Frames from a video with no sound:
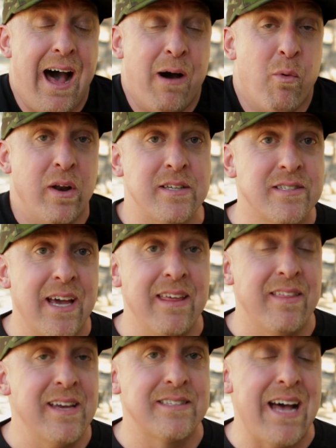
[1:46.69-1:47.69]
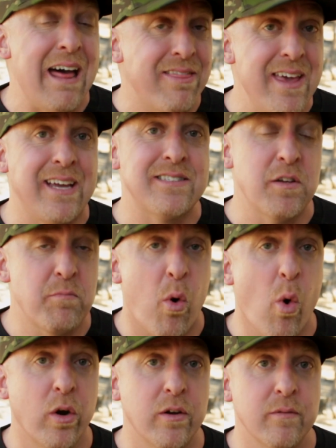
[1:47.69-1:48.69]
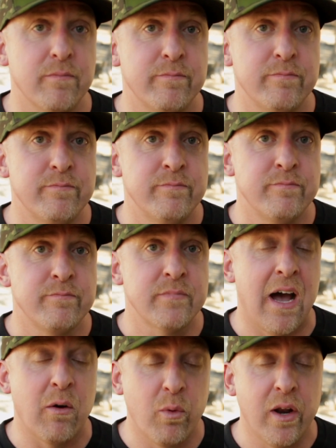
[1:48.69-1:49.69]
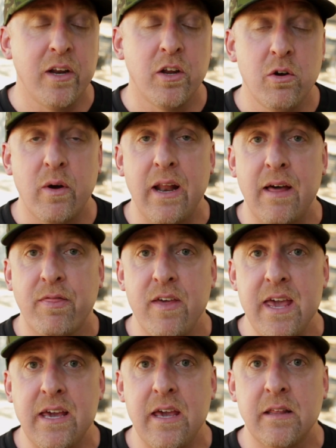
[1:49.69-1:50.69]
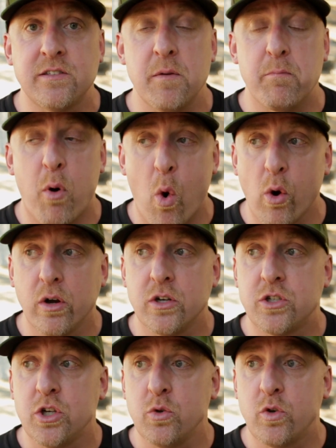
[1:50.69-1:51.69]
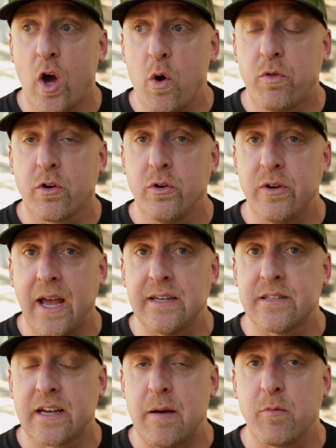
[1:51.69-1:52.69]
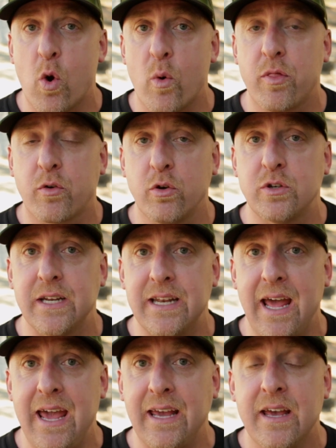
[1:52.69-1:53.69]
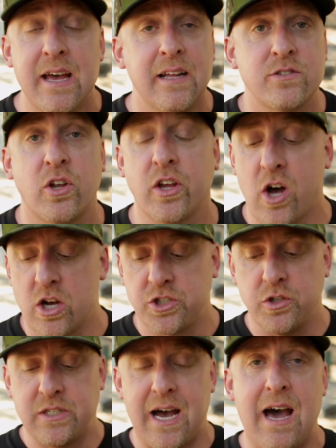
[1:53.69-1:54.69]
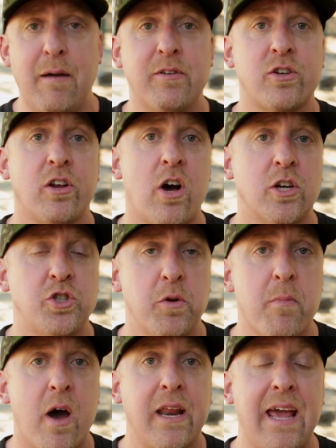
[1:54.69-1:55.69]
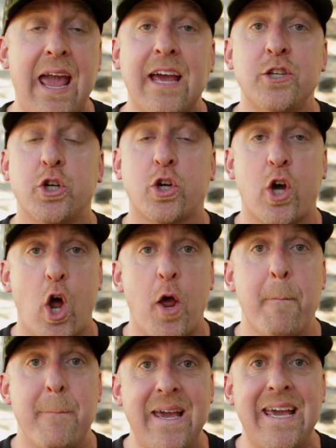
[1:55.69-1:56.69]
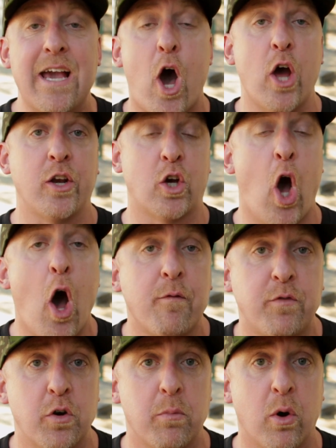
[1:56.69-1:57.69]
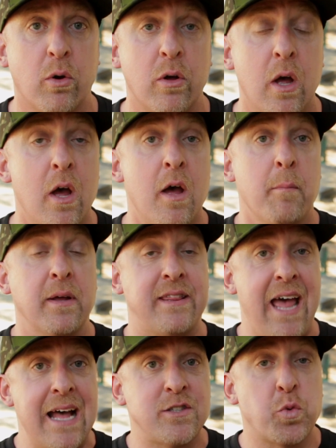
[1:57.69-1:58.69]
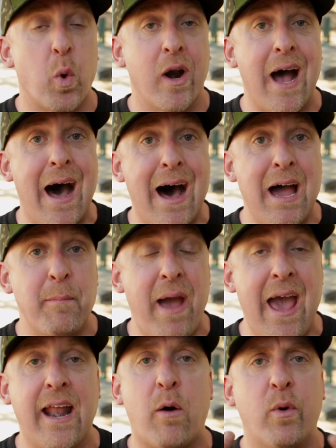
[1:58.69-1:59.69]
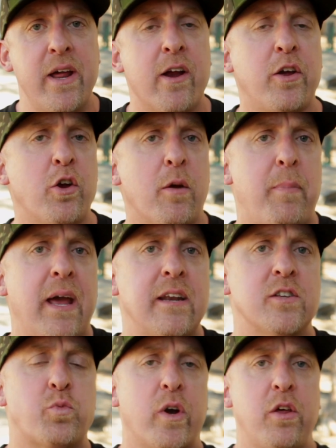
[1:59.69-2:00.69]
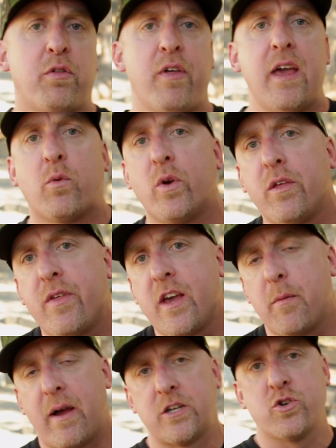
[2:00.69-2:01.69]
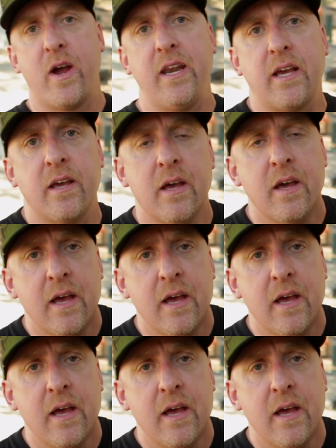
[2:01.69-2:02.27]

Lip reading: I want to say this. I think it's important. I really do. And I think it's important to go through days like I'm going through today. It's going to cost you time. It's going to cost you money. And you're going to be uncomfortable. But that's where I'm at. I want to hear your opinions. What do you think? What do you think about training?